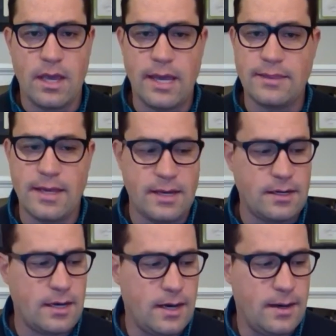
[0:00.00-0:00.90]
And
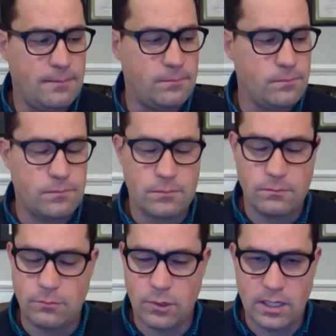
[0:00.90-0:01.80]
then
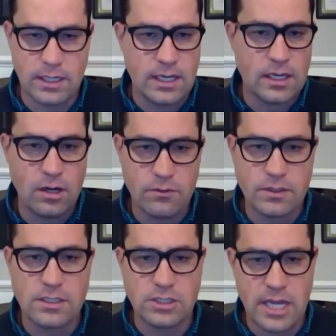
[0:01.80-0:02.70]
we're going to kick it over
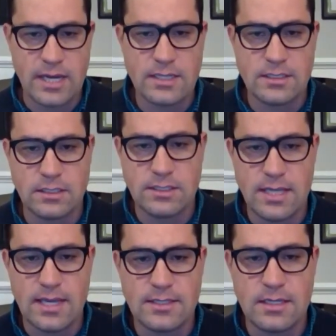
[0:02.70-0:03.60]
to Janice and
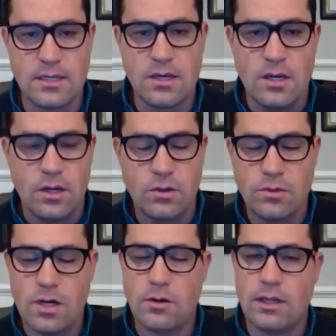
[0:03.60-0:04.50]
Stacy, who
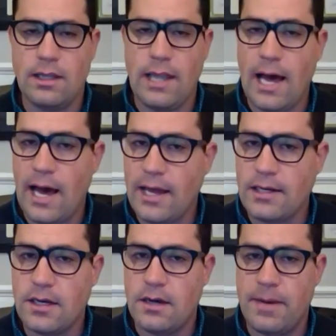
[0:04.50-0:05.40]
know a
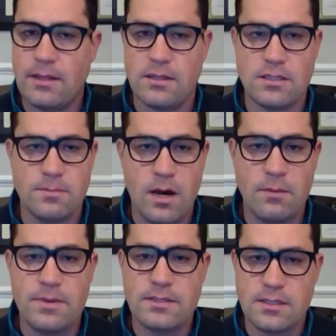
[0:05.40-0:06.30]
lot about the Small
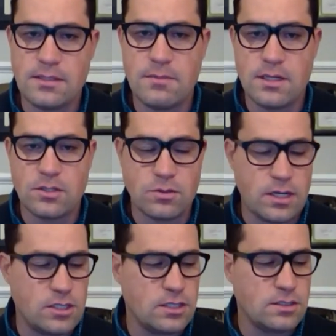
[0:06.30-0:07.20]
Business
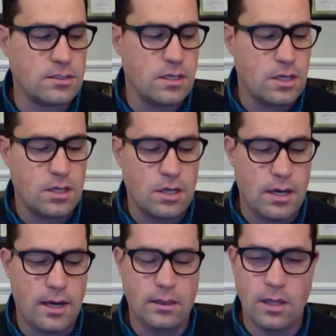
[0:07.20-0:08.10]
Administration's
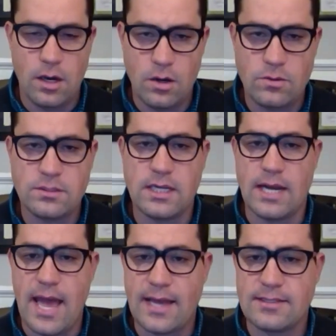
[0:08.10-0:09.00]
loans
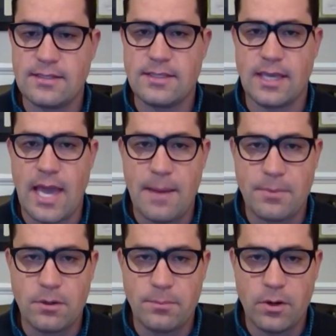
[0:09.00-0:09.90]
and access to
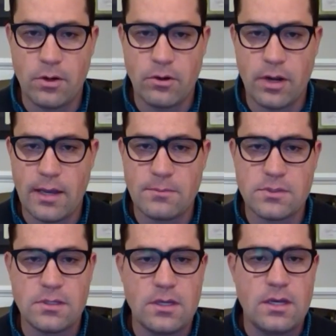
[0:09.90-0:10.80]
capital programs.